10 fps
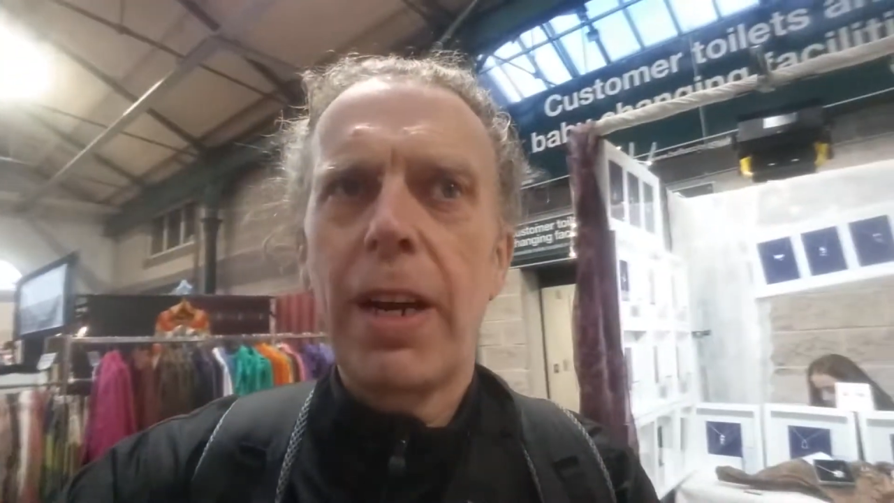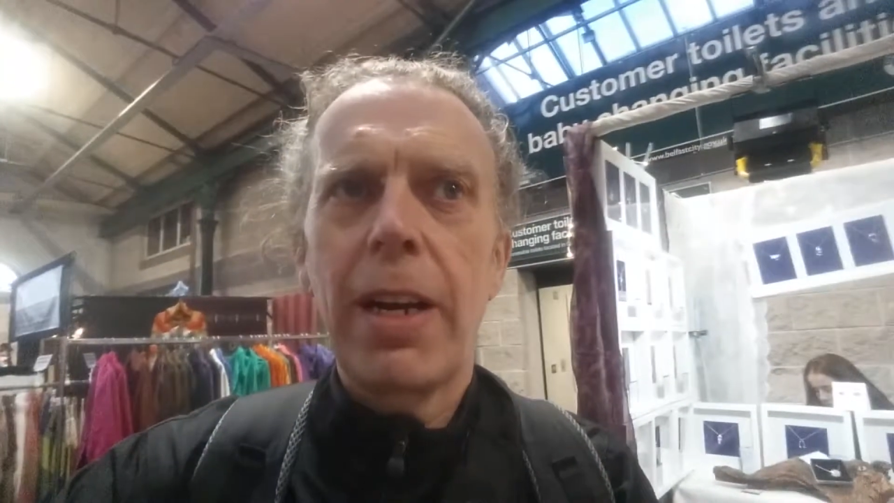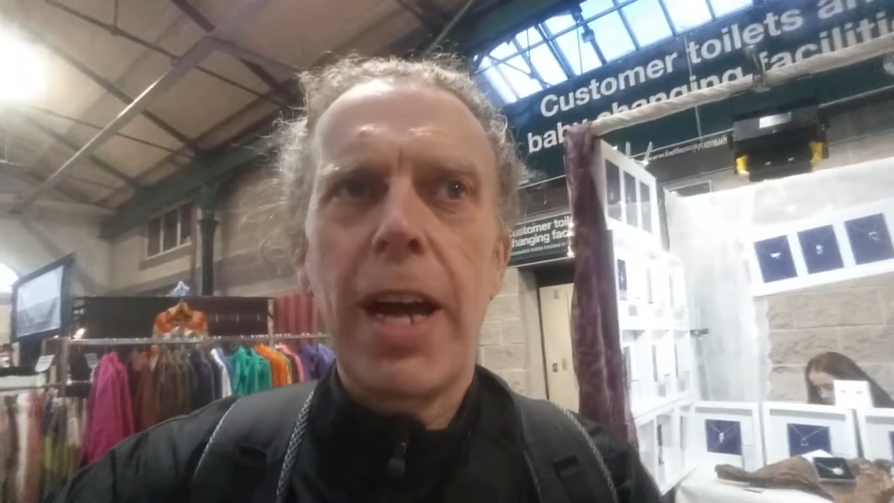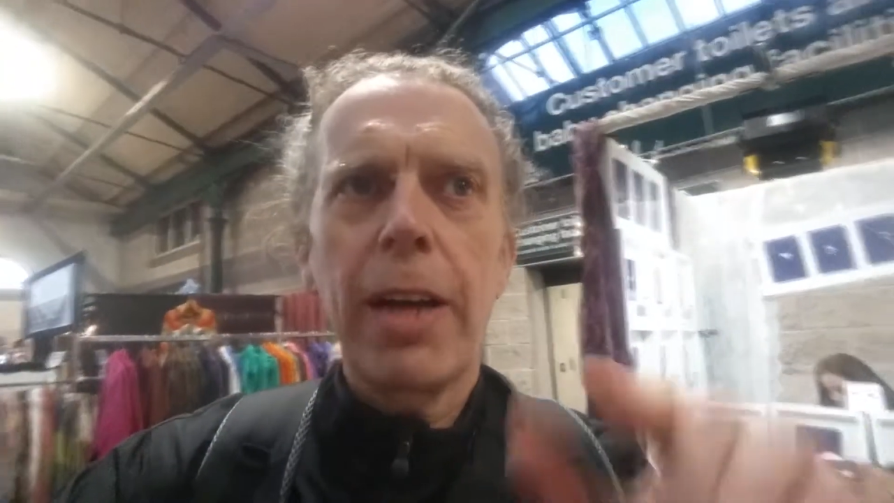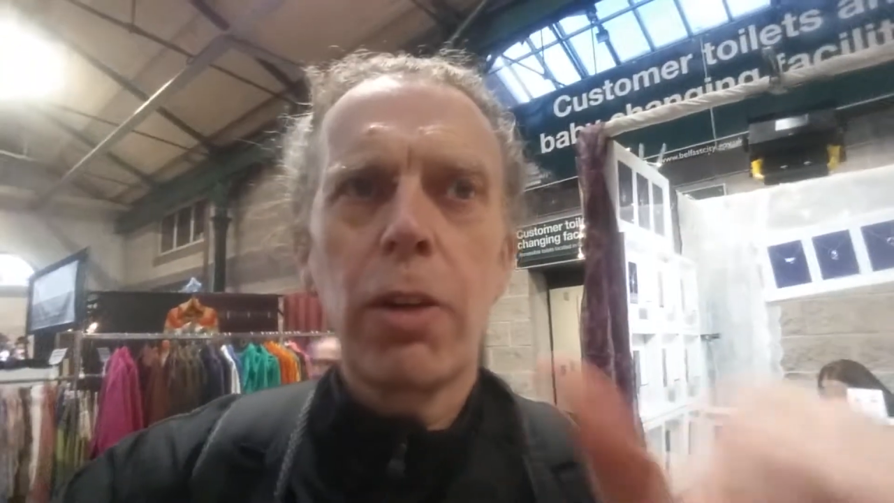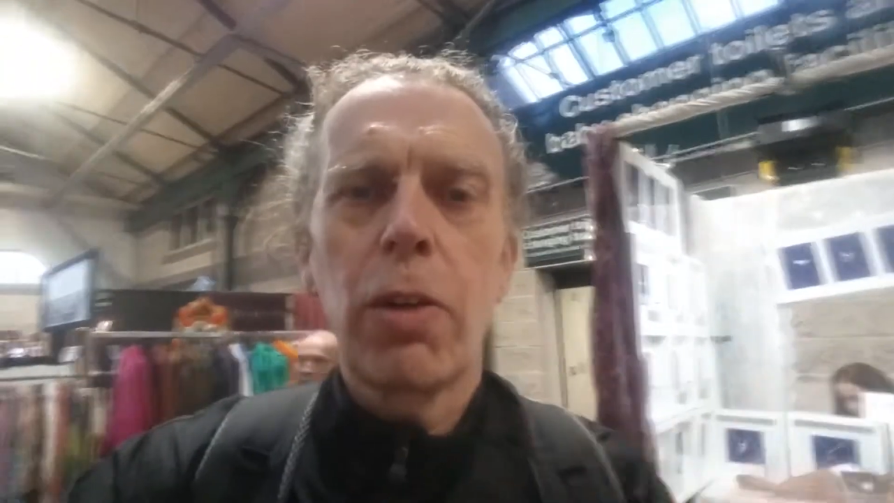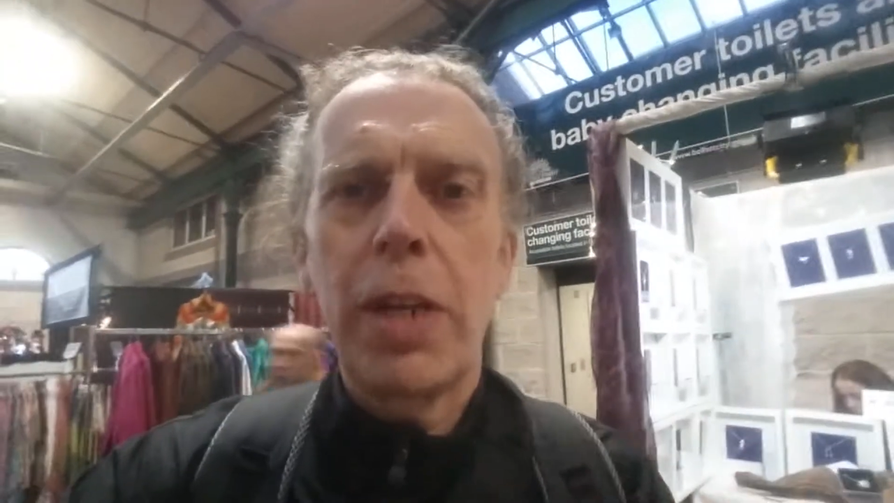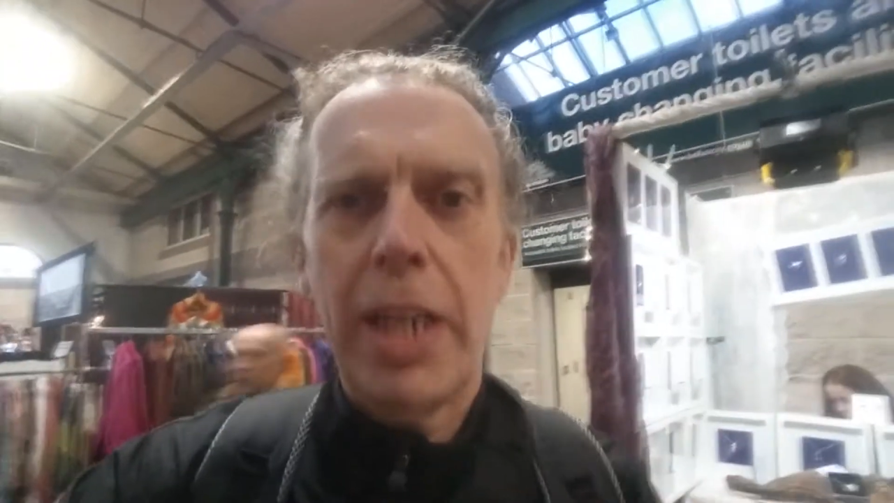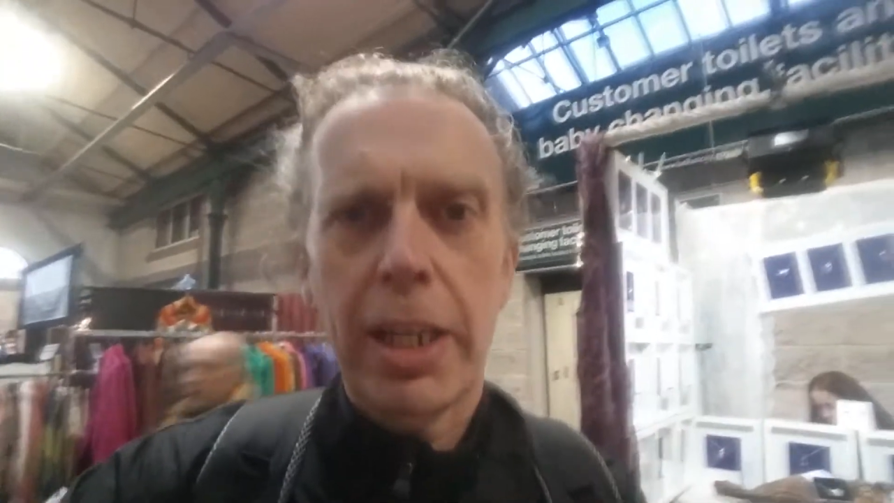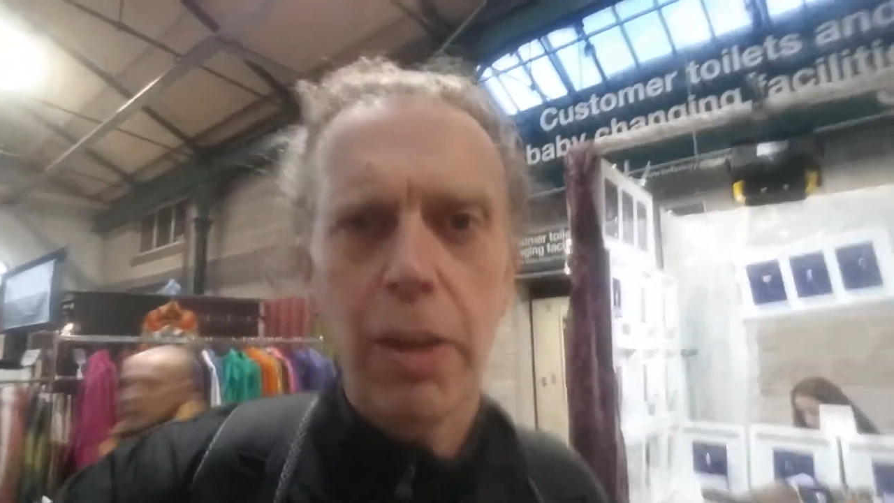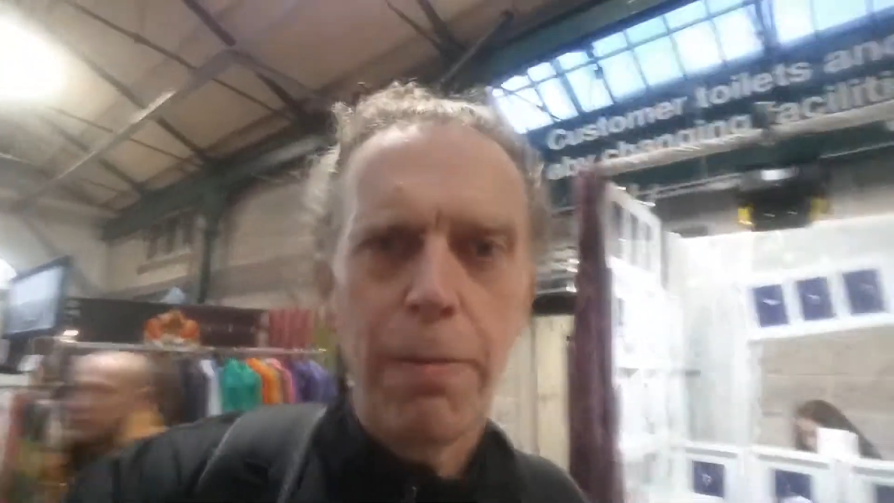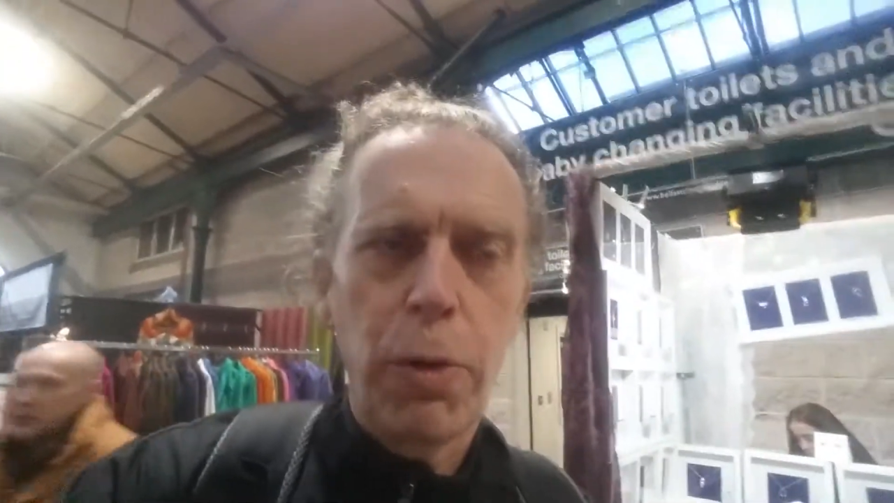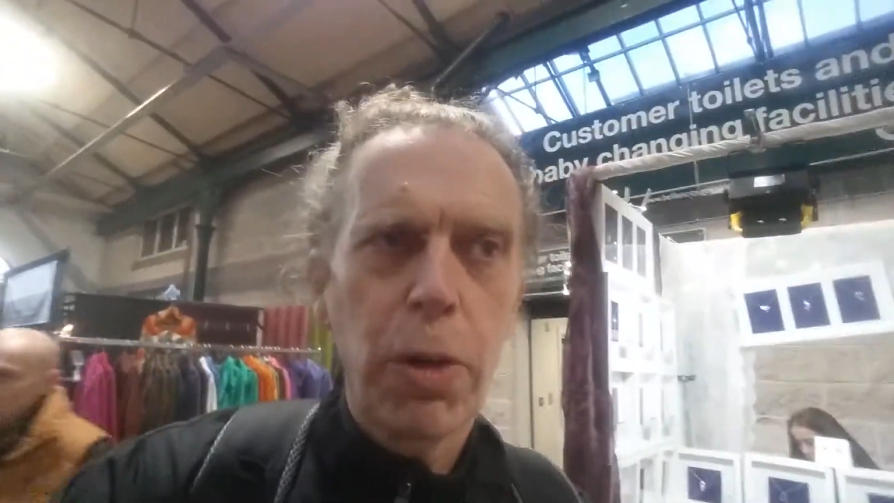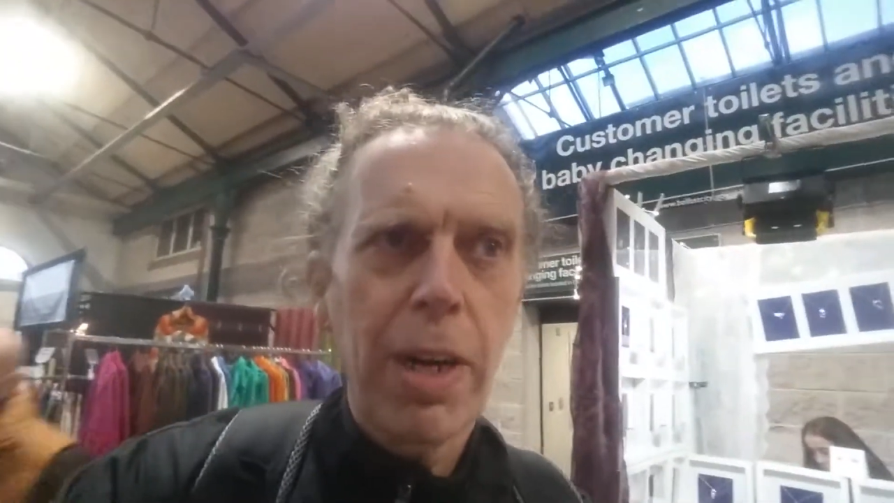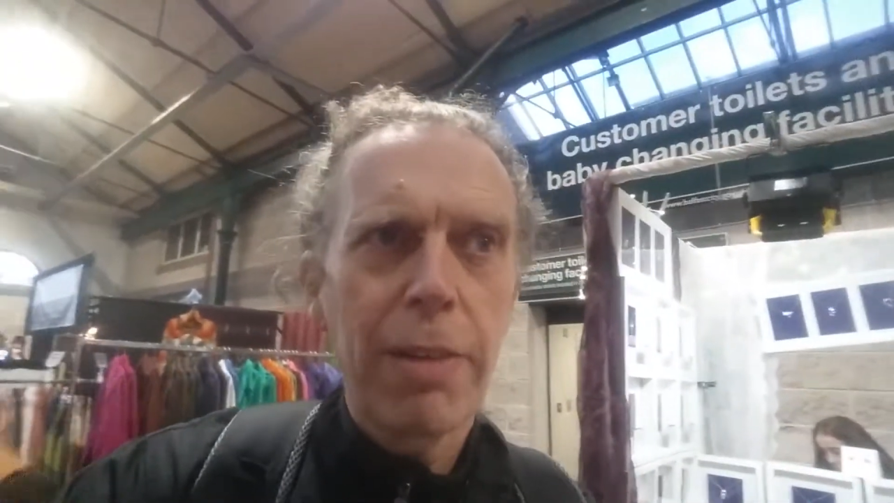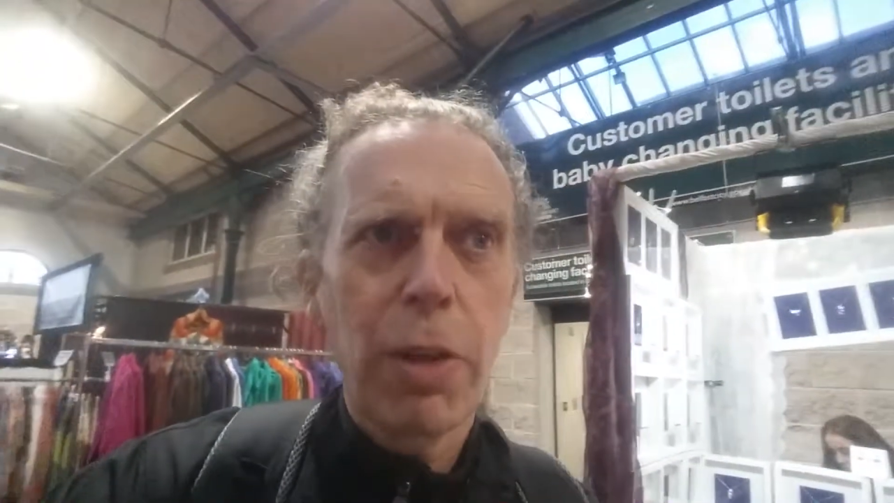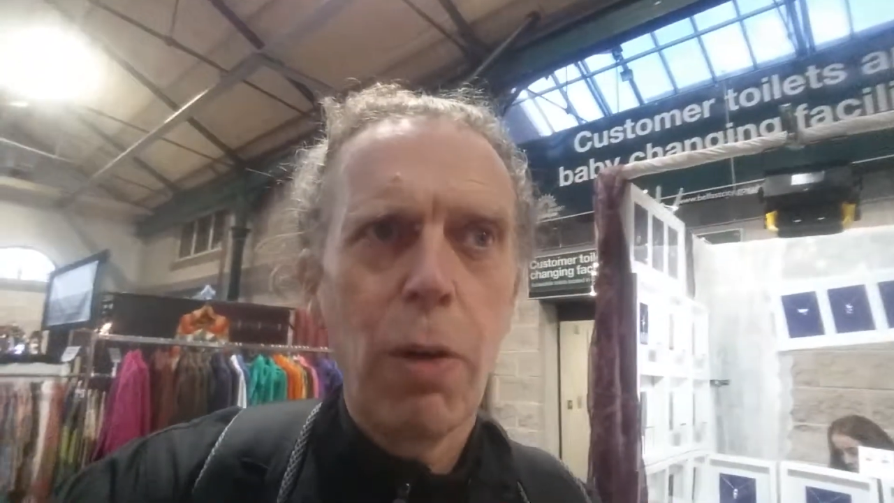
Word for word: here and I'm going to go out and take some photographs